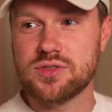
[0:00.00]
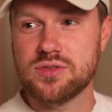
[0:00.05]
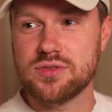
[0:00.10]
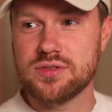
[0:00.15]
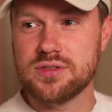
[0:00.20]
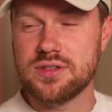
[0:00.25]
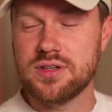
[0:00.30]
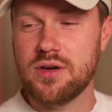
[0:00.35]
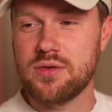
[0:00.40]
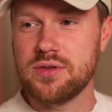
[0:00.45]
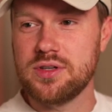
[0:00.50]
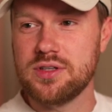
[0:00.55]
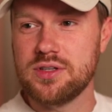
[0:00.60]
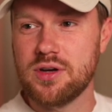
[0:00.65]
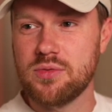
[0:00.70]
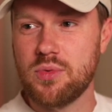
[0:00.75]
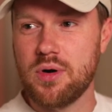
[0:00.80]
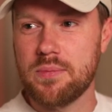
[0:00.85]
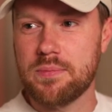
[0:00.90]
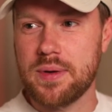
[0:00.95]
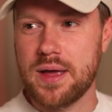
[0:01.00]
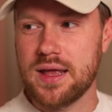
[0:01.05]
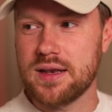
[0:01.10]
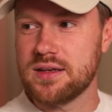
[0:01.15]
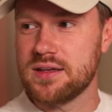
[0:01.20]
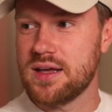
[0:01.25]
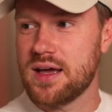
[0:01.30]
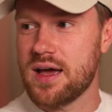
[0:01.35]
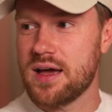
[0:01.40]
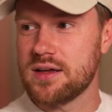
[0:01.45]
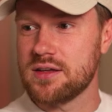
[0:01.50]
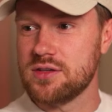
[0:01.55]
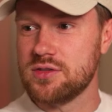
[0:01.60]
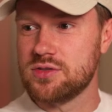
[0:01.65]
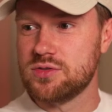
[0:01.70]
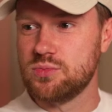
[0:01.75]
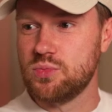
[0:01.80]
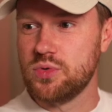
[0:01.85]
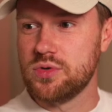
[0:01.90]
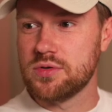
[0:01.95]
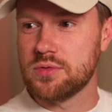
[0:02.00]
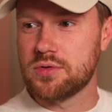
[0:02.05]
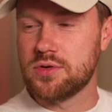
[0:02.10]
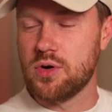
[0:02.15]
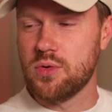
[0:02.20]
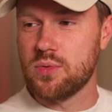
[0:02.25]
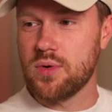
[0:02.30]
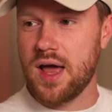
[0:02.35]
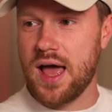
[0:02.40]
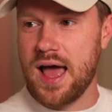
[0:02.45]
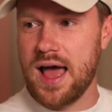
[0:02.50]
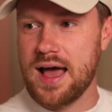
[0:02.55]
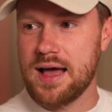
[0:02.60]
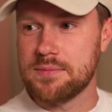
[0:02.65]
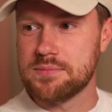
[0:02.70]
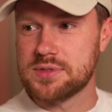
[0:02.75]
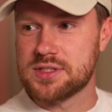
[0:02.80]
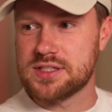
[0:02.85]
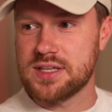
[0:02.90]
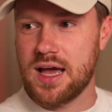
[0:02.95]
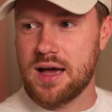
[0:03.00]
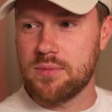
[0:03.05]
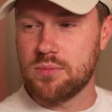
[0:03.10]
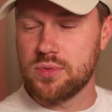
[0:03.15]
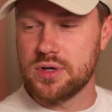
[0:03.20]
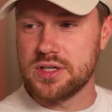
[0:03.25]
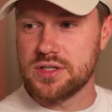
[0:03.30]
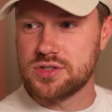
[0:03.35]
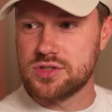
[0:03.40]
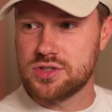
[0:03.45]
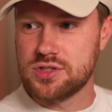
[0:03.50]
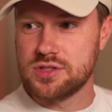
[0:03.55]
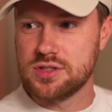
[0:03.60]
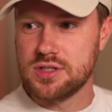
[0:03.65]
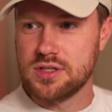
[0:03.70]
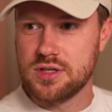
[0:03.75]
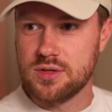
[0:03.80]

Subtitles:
No, you know what, Ben? Yeah, you wouldn't call a ham sandwich